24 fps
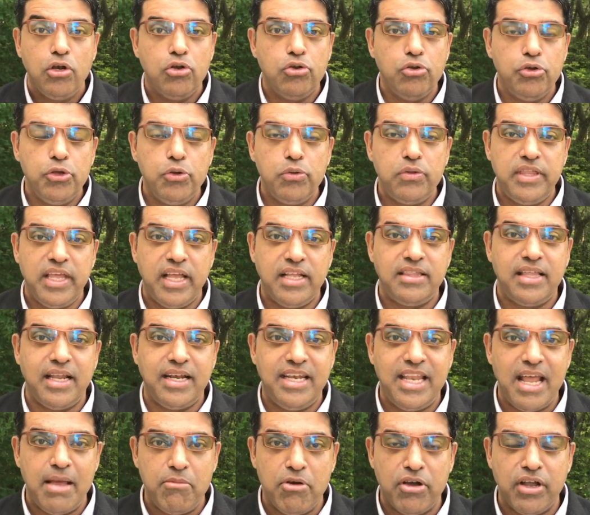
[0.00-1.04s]
Do you think
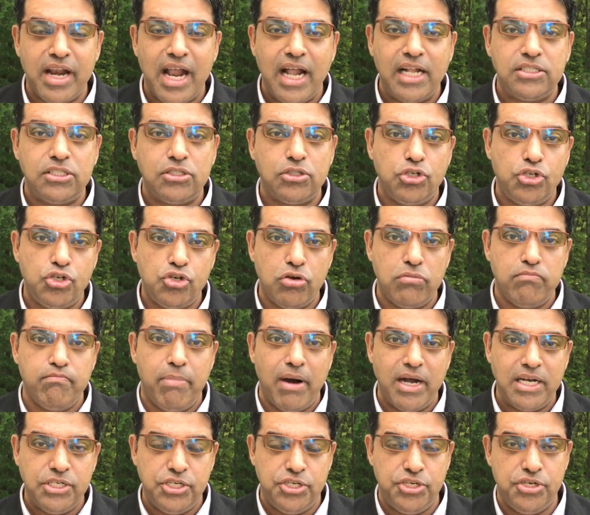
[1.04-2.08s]
that Democrats should
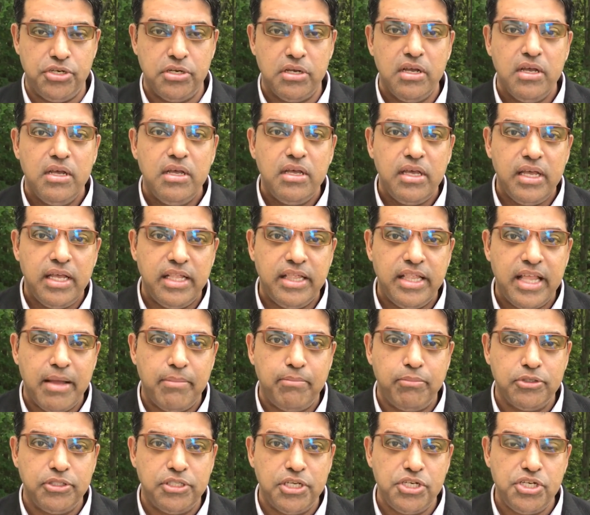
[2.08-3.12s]
budge in
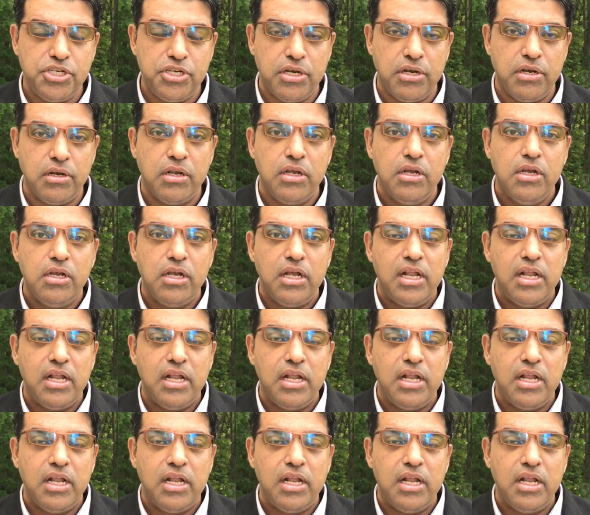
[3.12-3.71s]
their position?